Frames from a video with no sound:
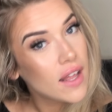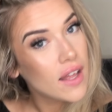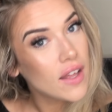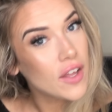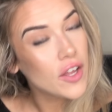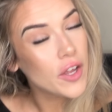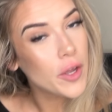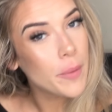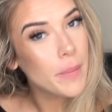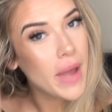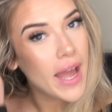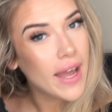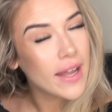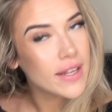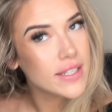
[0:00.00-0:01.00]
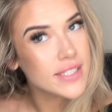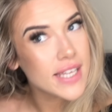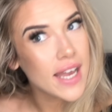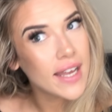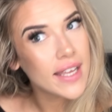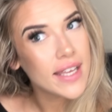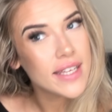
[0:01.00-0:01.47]
And
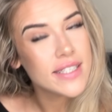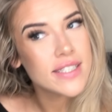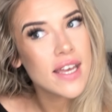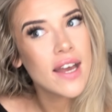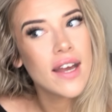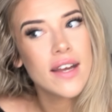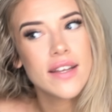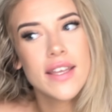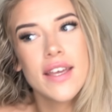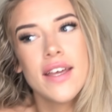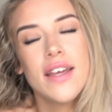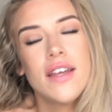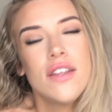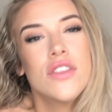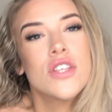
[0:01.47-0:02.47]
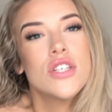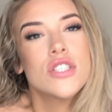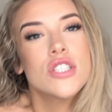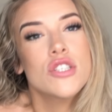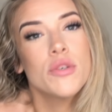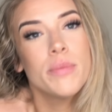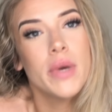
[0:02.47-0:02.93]
I hit target this
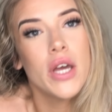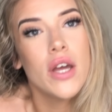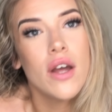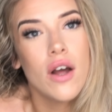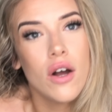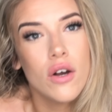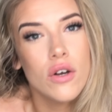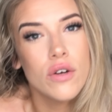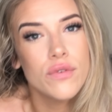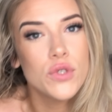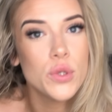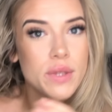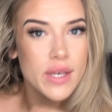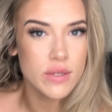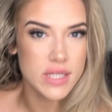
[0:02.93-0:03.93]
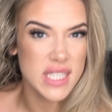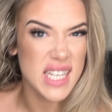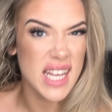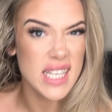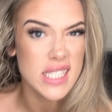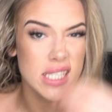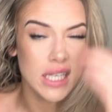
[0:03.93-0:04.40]
summer of
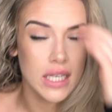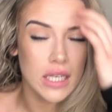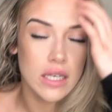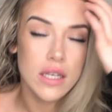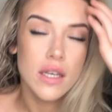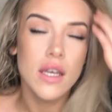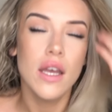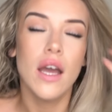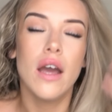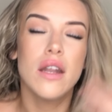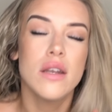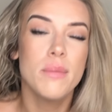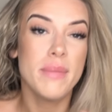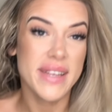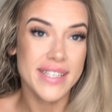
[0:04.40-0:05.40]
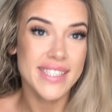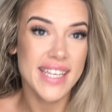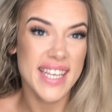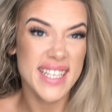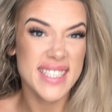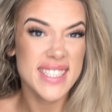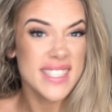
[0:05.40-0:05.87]
2018 and
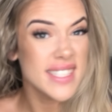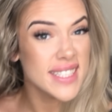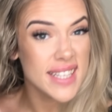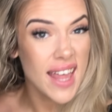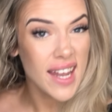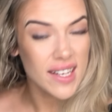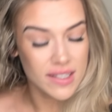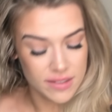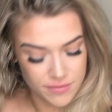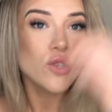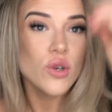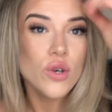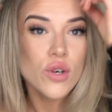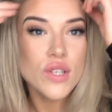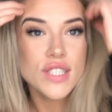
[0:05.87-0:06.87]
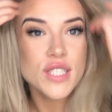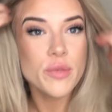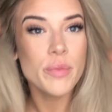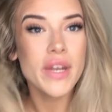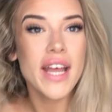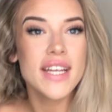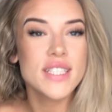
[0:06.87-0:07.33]
maintained since then. So
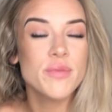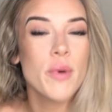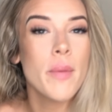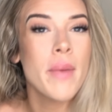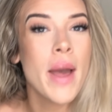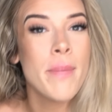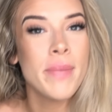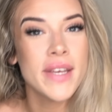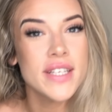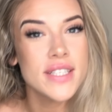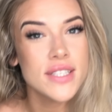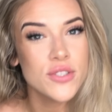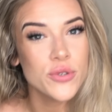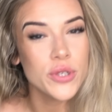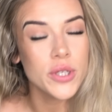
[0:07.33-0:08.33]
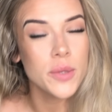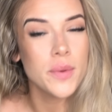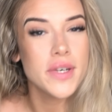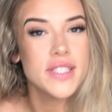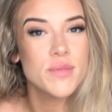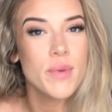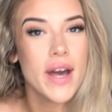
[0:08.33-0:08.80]
someone asked what my biggest struggle
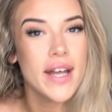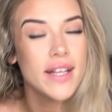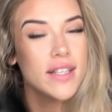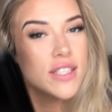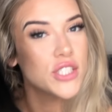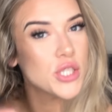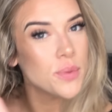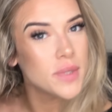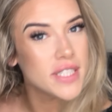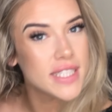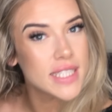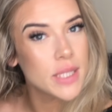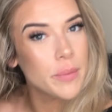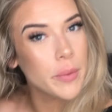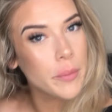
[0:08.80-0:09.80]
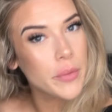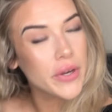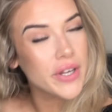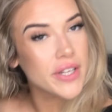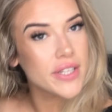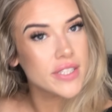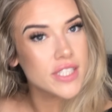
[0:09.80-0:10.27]
was while doing Slimming
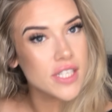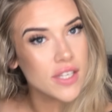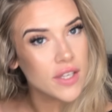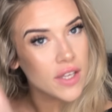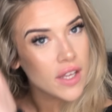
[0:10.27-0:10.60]
World.